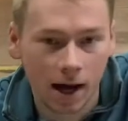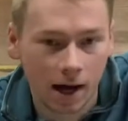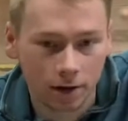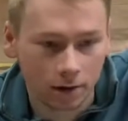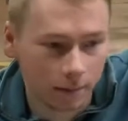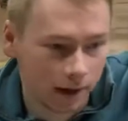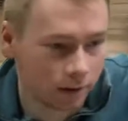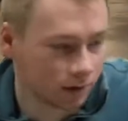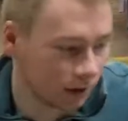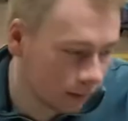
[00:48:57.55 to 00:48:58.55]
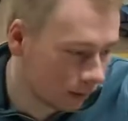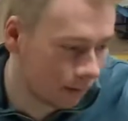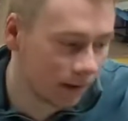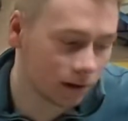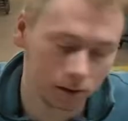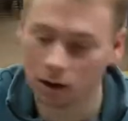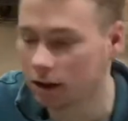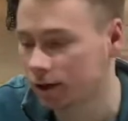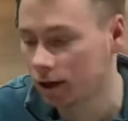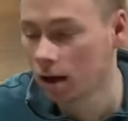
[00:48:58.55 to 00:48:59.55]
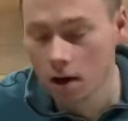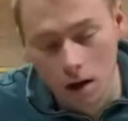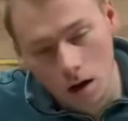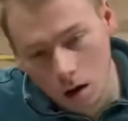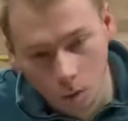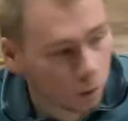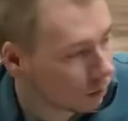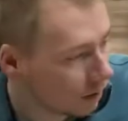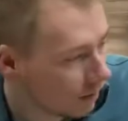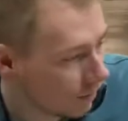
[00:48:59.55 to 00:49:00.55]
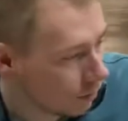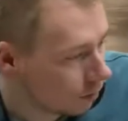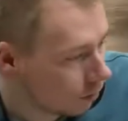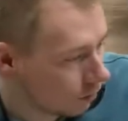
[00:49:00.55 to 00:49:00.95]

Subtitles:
higher amounts in the bigger lots, or if you